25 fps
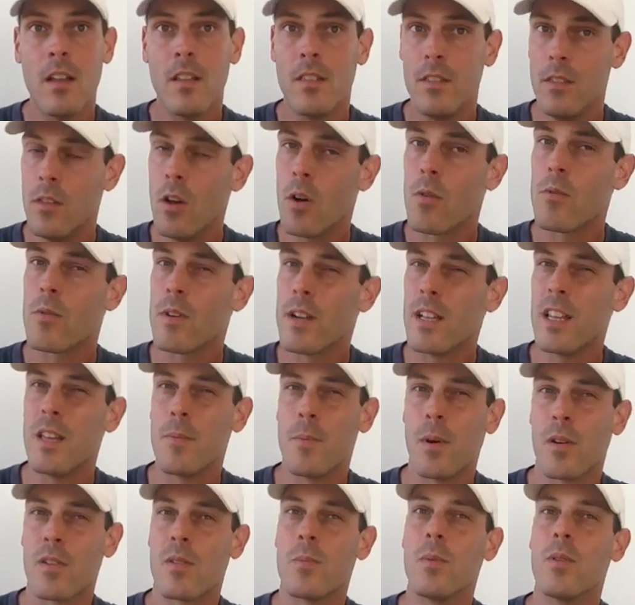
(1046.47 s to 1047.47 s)
Not
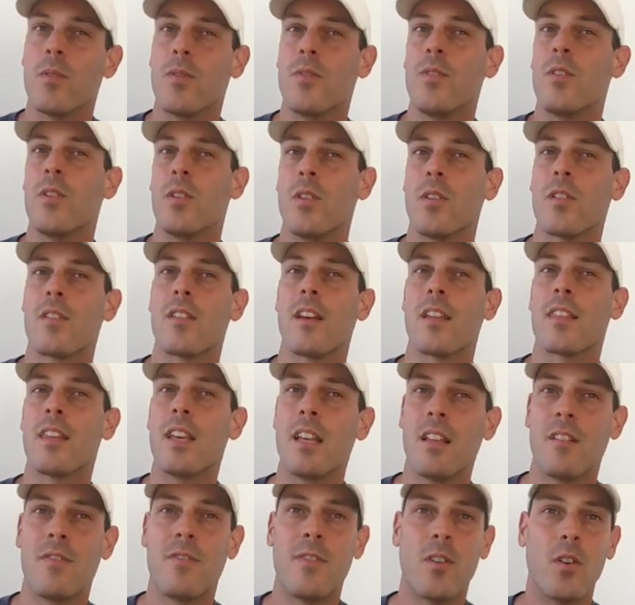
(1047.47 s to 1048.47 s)
really possible foils. I
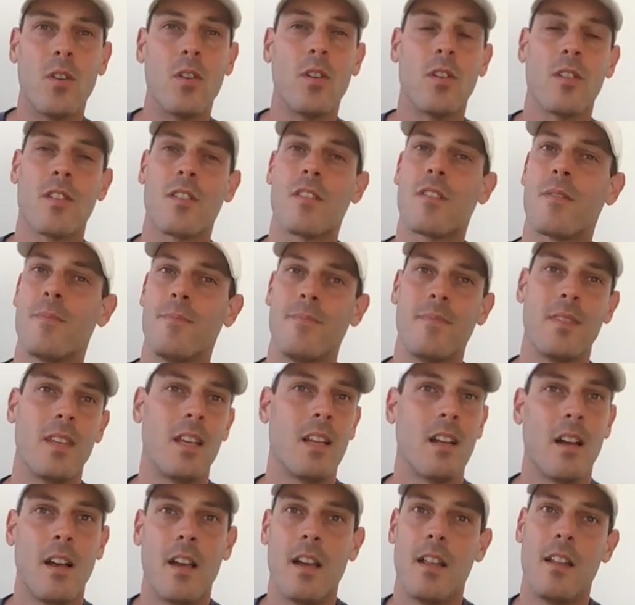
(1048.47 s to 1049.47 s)
think foils,
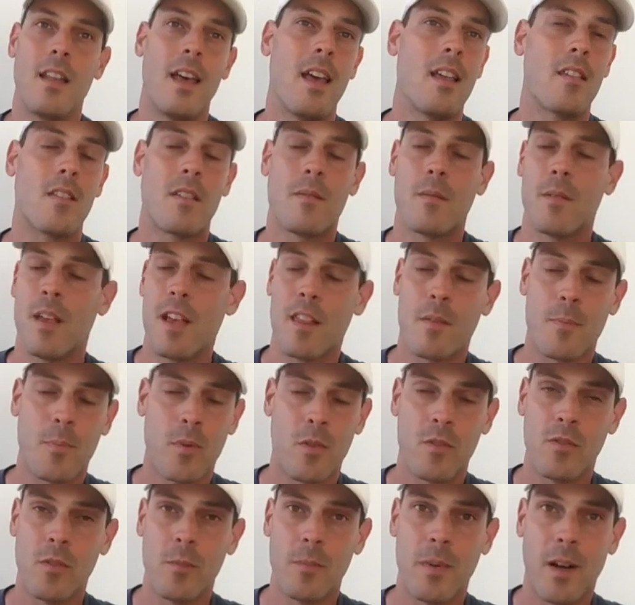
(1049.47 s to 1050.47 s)
you know, and as, as
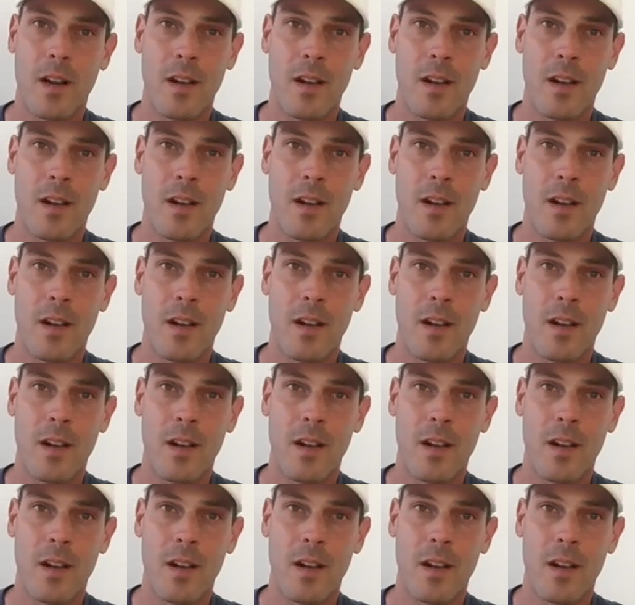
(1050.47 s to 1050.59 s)
proven